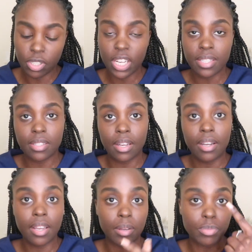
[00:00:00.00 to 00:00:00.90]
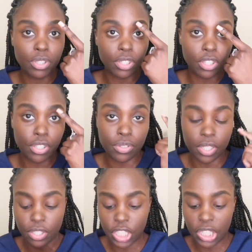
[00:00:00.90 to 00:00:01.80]
Chestnut, and I'm just going to use
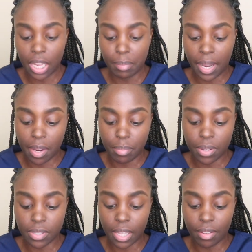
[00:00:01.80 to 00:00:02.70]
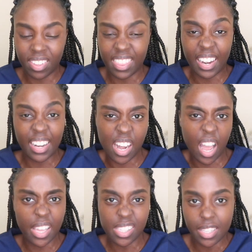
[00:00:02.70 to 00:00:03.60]
it to shape my eyebrows and give it that
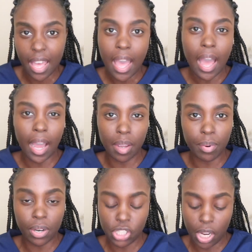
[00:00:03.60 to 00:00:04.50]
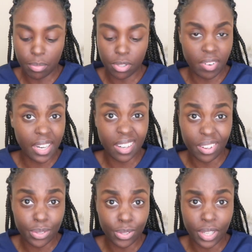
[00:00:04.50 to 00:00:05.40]
nice eyebrow shape, because right
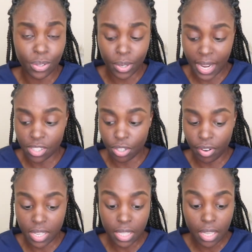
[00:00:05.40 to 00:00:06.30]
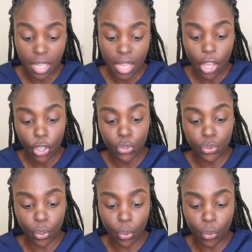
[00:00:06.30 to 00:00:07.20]
now it's looking all kinds of crazy.
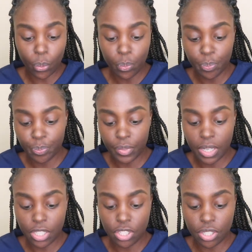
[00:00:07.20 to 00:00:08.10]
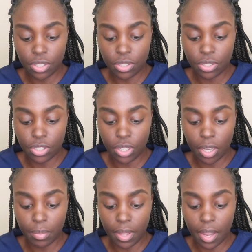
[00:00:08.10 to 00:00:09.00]
So let's just
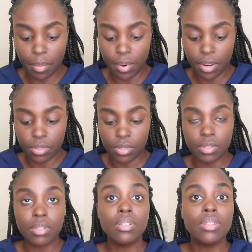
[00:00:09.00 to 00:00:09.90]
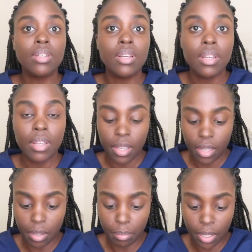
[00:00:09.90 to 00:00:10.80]
shape the eyebrows
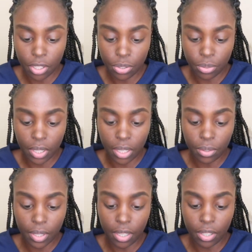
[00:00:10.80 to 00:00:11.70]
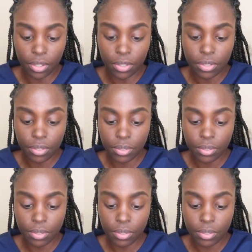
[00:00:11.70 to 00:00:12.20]
and make sure they're looking good.